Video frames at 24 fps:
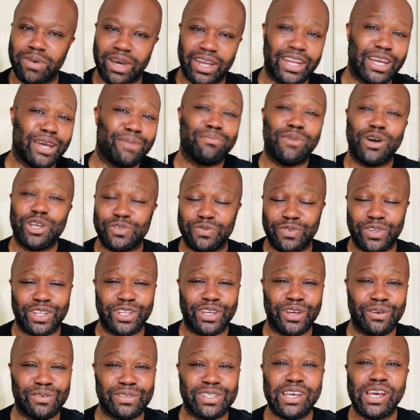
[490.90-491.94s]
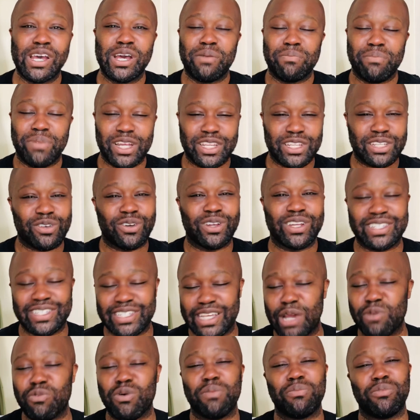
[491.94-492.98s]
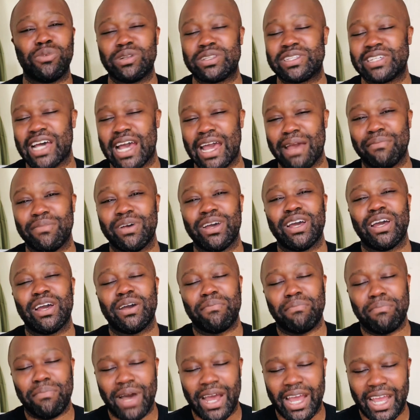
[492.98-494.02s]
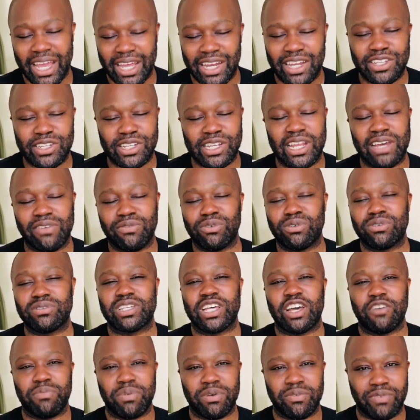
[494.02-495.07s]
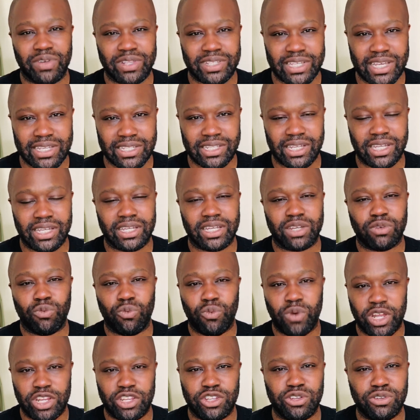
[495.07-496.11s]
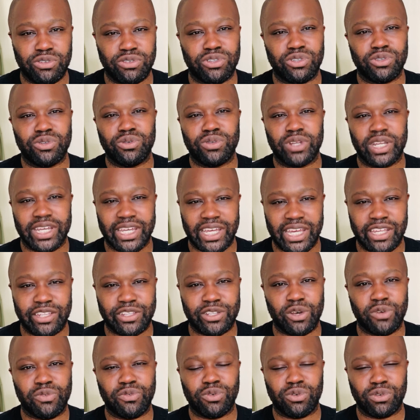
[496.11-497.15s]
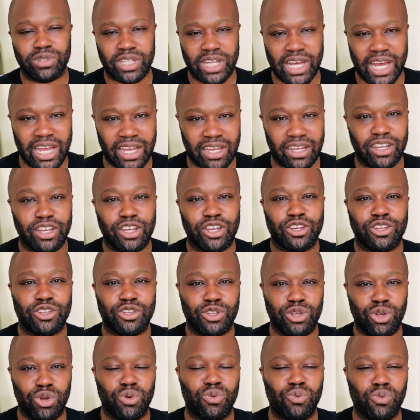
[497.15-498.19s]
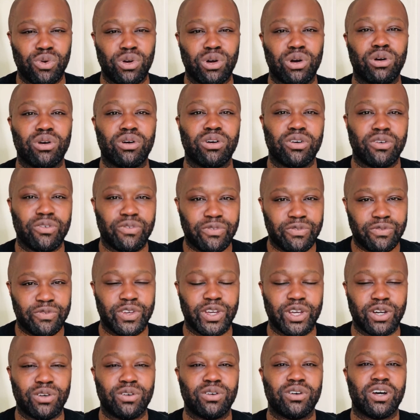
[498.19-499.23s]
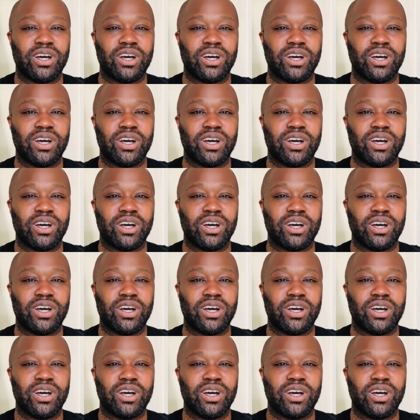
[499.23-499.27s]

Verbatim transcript: it in most videos, but I just got to say one more time, my energy levels have been fantastic. When you do the Ketovore diet, you will feel